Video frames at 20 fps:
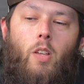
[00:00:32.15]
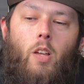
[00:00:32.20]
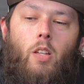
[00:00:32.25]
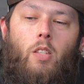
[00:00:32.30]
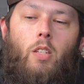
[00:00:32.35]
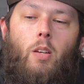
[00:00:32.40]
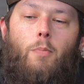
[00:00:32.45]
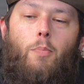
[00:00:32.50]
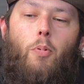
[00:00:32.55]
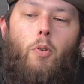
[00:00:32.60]

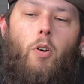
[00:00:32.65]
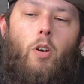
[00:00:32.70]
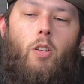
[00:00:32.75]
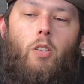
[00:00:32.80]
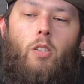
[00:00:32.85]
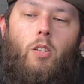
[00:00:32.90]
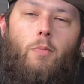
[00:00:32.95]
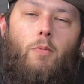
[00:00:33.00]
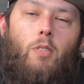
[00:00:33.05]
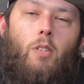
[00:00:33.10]
at some
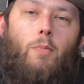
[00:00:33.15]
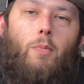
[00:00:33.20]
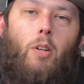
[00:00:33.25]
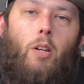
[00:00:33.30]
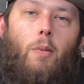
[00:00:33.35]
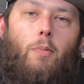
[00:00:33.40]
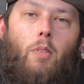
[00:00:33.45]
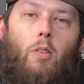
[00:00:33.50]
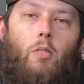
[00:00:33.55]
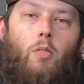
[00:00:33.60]
point someone's going to
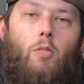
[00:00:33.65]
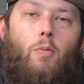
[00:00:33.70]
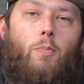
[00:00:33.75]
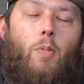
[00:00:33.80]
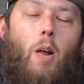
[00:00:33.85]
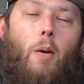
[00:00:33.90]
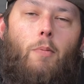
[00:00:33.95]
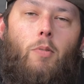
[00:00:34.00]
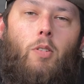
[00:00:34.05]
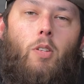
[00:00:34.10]
bring up that you should
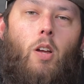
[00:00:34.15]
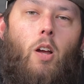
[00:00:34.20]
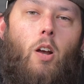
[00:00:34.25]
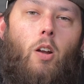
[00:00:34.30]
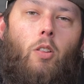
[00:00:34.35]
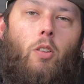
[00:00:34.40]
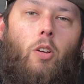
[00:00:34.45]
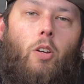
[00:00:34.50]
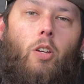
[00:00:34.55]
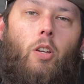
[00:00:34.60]
probably
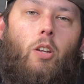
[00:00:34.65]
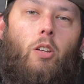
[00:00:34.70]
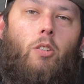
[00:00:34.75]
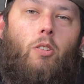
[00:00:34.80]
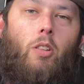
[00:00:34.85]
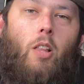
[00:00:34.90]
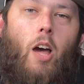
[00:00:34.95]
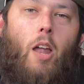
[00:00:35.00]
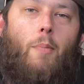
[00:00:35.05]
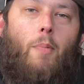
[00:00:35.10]
start looking
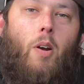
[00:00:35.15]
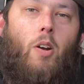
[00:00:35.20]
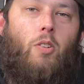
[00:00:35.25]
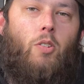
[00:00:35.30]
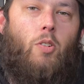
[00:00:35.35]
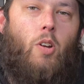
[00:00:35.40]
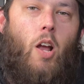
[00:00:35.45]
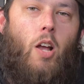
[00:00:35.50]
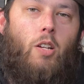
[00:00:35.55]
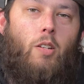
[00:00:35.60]
into ladder
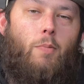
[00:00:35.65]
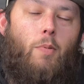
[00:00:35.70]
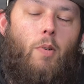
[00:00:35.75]
bars or traction